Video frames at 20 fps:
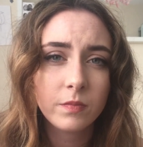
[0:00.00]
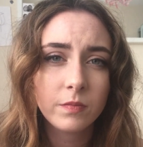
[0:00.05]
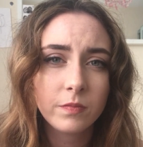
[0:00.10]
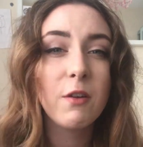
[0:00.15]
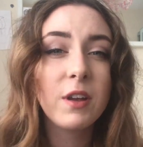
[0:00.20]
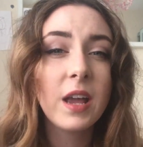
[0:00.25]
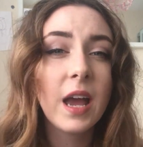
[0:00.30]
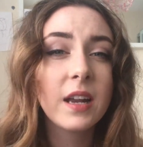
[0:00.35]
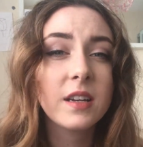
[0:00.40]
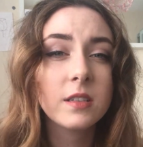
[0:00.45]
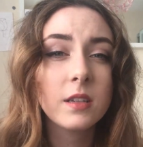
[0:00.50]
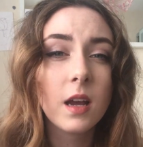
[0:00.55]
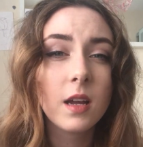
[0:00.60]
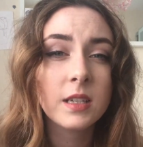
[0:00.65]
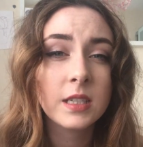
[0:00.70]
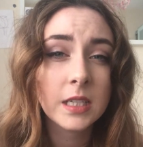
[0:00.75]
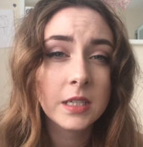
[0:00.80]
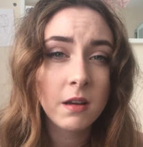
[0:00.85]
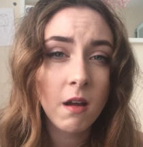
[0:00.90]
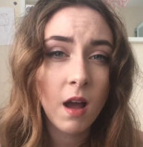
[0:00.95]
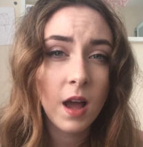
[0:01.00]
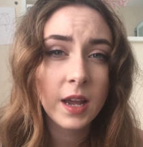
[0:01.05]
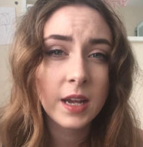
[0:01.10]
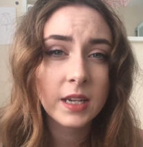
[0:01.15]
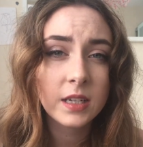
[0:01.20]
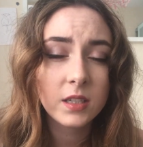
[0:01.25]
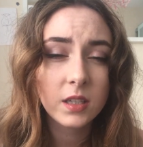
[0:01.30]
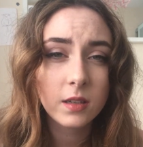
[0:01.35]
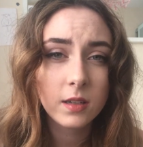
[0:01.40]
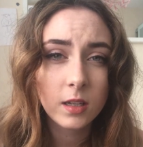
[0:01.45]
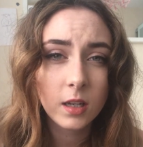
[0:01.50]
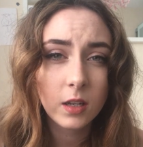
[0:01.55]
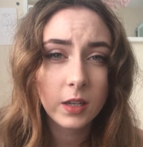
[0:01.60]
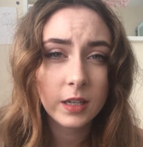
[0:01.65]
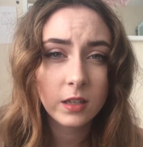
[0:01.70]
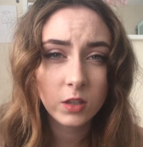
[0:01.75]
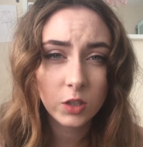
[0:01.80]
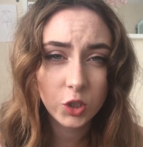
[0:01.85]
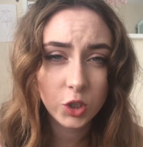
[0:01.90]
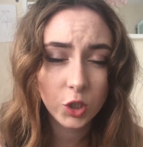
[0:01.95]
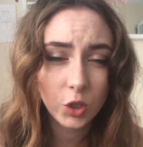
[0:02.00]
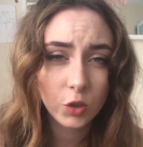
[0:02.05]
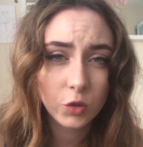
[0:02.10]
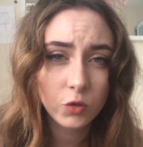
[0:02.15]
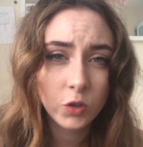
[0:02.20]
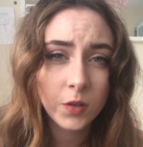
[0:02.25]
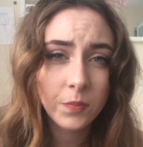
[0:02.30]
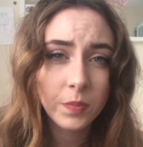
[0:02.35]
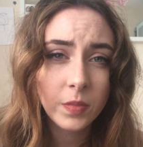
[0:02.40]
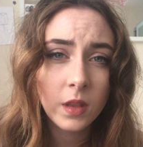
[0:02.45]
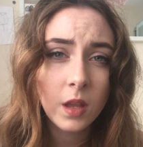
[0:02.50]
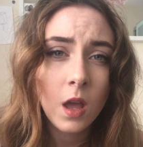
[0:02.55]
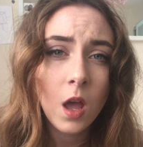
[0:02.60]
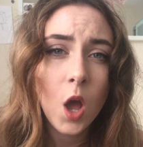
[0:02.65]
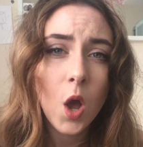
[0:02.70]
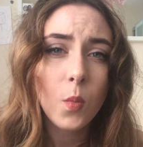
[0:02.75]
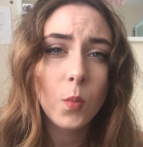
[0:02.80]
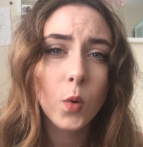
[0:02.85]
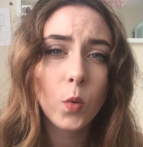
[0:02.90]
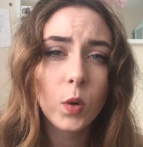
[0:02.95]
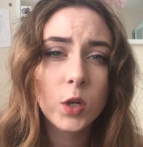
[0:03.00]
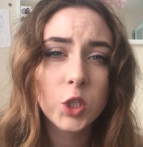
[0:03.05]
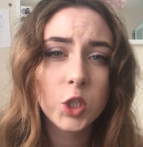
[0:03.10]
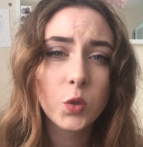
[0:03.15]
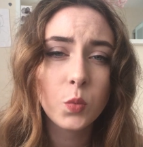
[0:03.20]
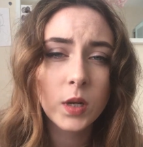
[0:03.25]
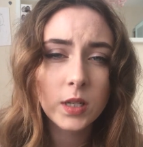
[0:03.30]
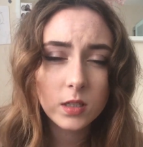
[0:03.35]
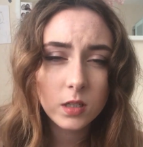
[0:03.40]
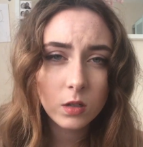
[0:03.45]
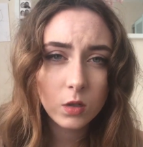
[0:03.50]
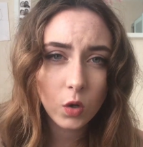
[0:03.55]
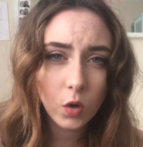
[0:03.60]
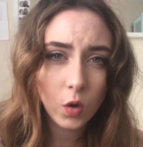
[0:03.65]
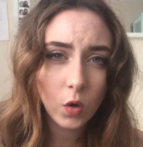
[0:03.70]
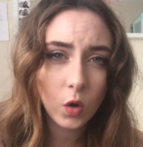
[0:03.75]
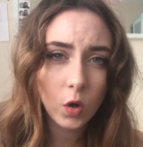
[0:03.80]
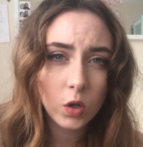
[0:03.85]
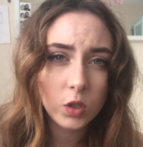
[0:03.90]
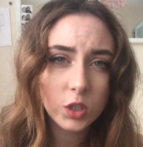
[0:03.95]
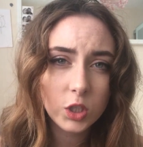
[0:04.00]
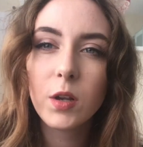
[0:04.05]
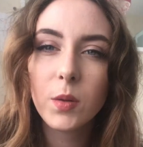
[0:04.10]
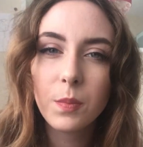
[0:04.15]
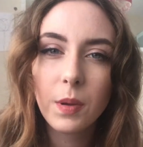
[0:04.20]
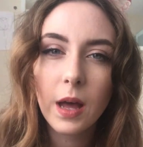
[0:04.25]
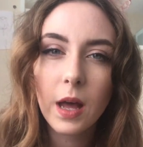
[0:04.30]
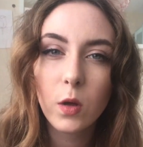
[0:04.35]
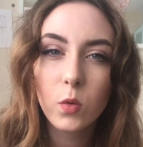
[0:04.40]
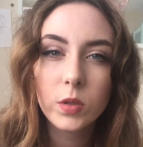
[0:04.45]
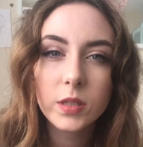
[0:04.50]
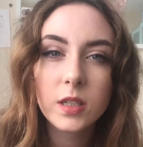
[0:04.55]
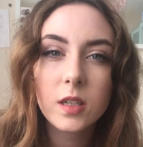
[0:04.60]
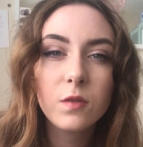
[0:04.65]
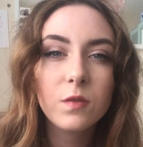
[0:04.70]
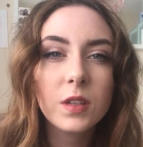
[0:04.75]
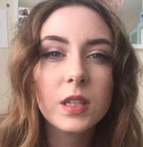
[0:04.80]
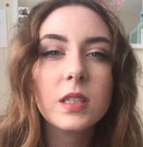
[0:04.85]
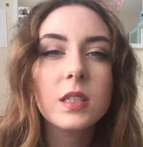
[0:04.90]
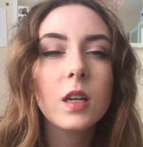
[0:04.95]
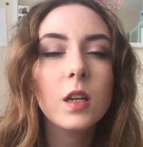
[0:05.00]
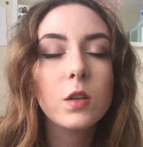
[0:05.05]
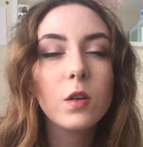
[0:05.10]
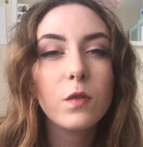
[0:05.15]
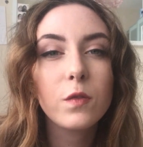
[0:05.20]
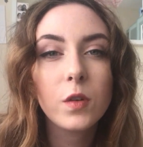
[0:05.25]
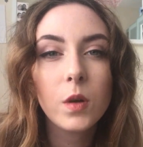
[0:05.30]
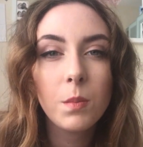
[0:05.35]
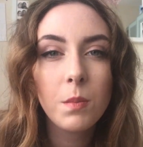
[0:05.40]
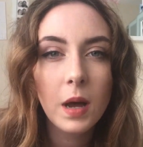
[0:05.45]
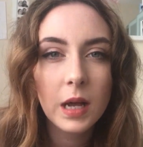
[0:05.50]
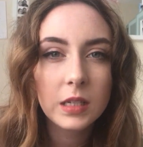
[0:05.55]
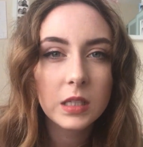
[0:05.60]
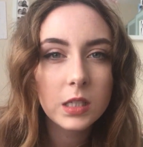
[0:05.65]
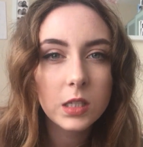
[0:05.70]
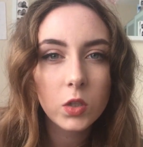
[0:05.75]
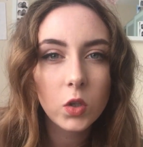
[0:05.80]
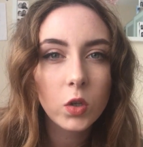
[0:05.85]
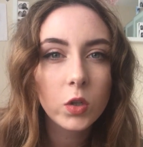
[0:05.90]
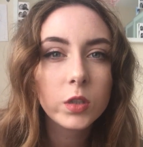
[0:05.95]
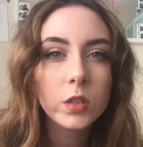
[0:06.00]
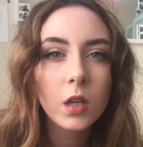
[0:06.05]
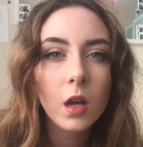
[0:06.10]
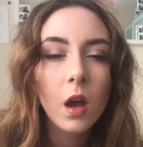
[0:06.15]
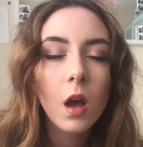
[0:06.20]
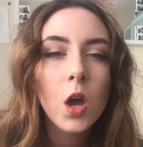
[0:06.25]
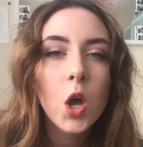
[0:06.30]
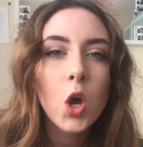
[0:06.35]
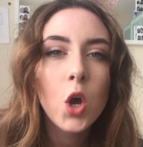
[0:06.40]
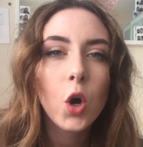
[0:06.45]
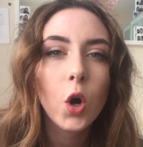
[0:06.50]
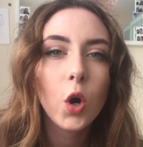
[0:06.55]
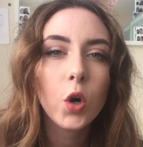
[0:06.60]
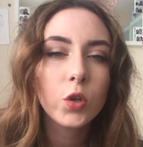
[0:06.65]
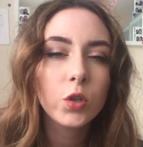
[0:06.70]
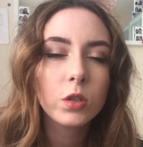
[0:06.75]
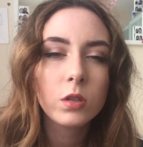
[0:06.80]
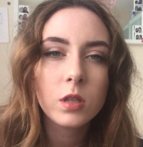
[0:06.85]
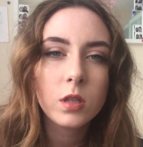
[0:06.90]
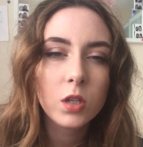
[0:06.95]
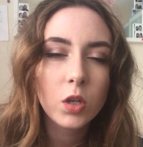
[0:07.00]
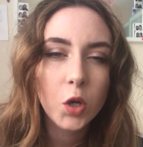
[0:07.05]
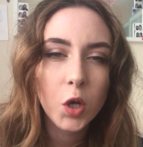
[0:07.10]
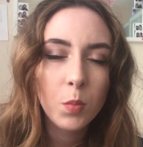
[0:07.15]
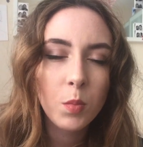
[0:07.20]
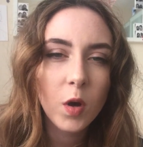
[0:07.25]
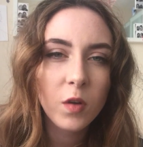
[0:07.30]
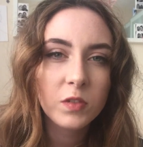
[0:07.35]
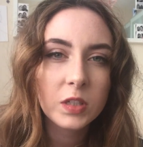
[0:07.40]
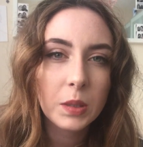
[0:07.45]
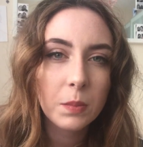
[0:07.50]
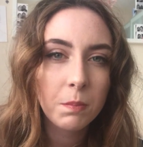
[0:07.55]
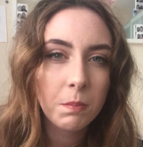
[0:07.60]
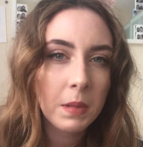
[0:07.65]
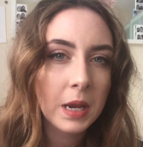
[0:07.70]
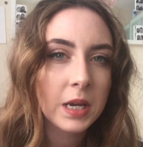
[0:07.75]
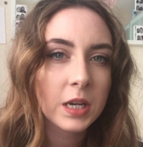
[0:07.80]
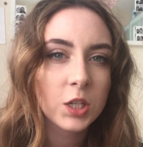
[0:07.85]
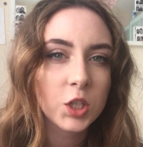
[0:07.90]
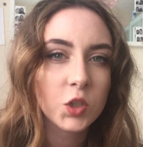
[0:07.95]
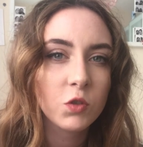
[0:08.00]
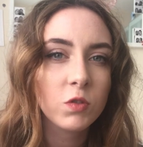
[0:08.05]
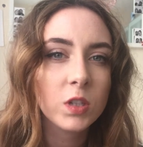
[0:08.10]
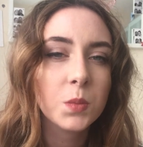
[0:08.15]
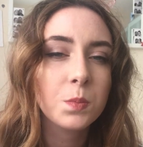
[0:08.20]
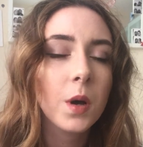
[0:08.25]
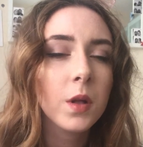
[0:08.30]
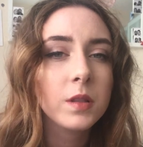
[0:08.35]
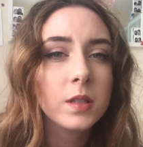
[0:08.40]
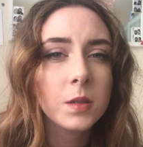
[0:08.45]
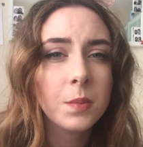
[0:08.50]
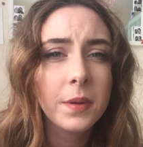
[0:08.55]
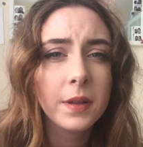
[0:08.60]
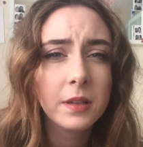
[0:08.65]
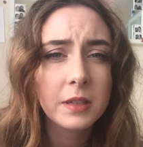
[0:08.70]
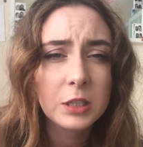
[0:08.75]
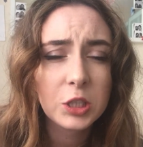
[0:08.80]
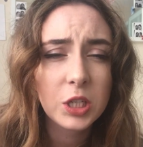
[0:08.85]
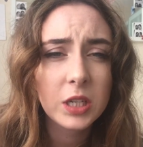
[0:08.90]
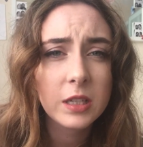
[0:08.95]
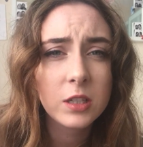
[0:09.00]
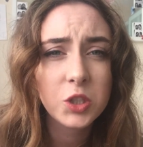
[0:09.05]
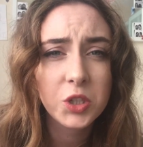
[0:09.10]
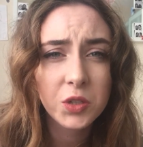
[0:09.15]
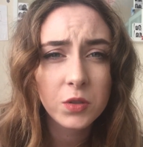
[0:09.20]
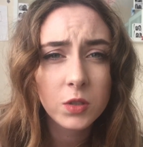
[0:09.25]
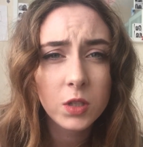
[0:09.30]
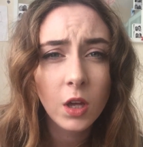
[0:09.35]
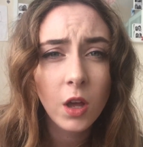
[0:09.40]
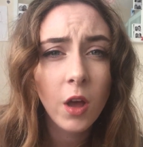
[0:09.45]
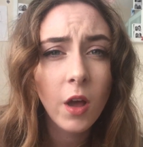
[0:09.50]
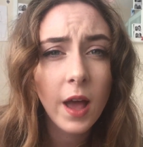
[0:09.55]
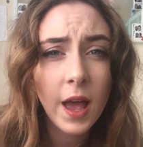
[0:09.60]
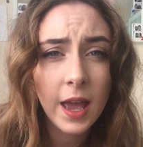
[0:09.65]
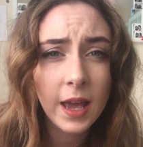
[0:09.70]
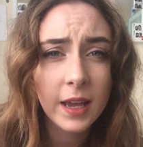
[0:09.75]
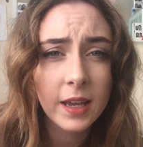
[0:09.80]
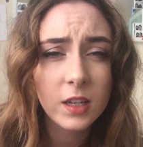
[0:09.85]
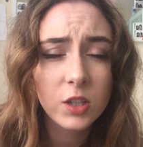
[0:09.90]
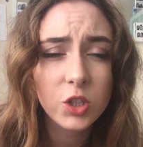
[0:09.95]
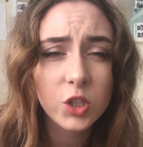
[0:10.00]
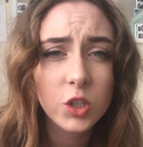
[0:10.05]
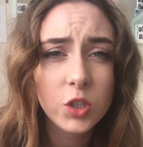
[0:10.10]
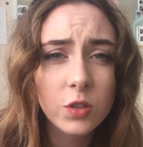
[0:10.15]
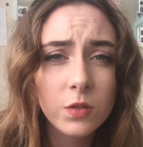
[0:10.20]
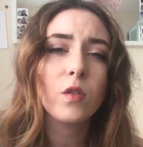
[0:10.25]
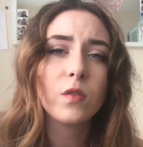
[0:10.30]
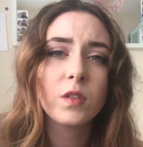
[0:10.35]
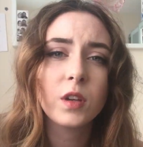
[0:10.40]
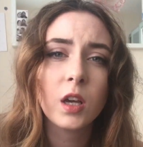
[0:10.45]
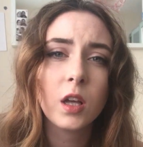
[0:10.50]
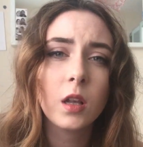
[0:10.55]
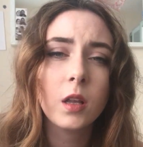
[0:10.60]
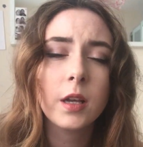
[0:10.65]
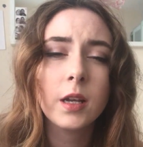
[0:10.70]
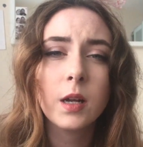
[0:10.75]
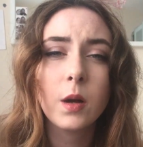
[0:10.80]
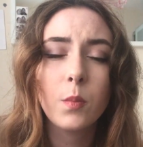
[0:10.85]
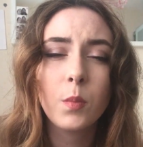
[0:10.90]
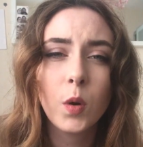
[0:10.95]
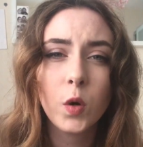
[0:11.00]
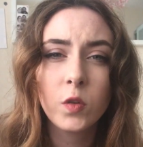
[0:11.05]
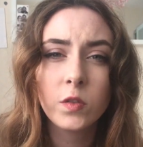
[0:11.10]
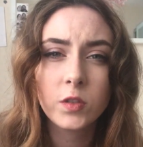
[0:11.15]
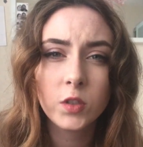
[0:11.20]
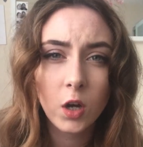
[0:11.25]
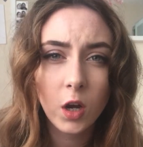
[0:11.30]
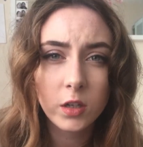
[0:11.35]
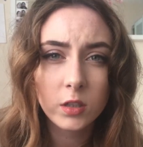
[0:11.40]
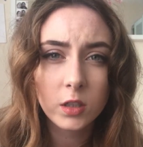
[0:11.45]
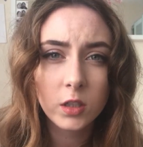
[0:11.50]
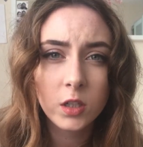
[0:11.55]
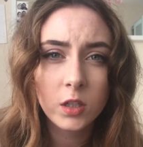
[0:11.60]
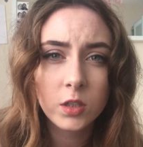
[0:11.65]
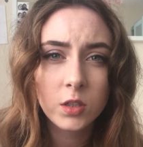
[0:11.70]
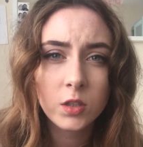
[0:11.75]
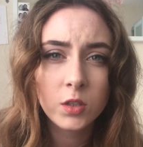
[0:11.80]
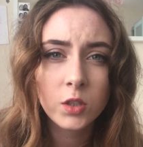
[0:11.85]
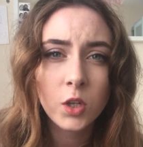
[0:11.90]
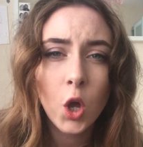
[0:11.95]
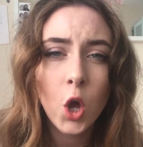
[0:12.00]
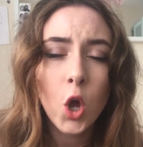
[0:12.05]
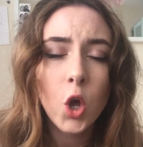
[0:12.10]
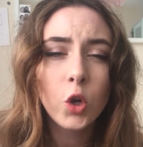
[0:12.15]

Mary had denied killing the children, but when she went to court, Mary Bell was convicted for manslaughter under the term of diminished responsibility due to her age of killing both toddlers.